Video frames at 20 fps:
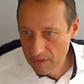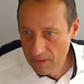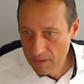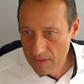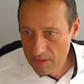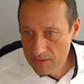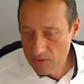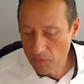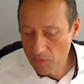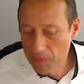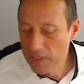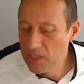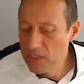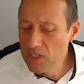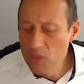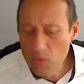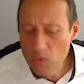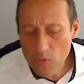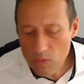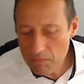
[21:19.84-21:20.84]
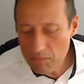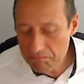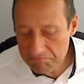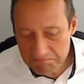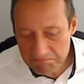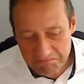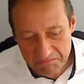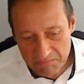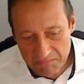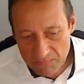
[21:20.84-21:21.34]
So we knew
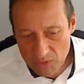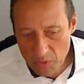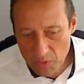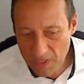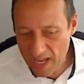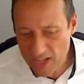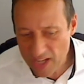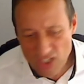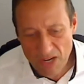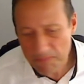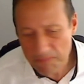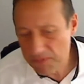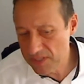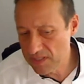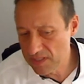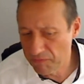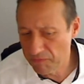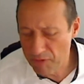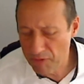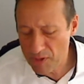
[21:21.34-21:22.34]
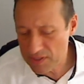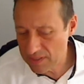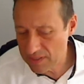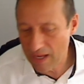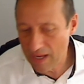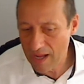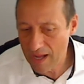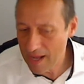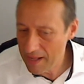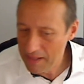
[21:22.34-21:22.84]
to catch up with the first
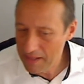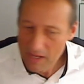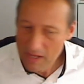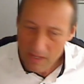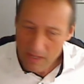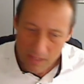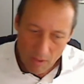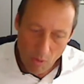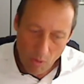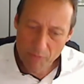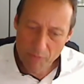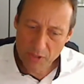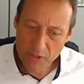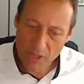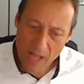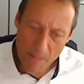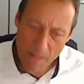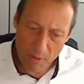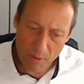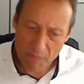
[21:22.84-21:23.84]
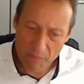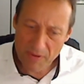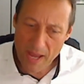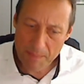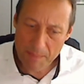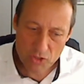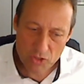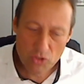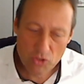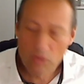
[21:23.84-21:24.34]
car over a couple of
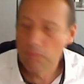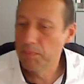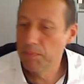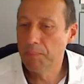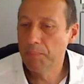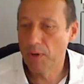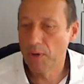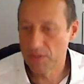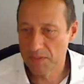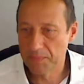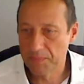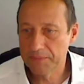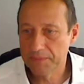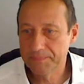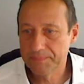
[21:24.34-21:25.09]
laps should be possible.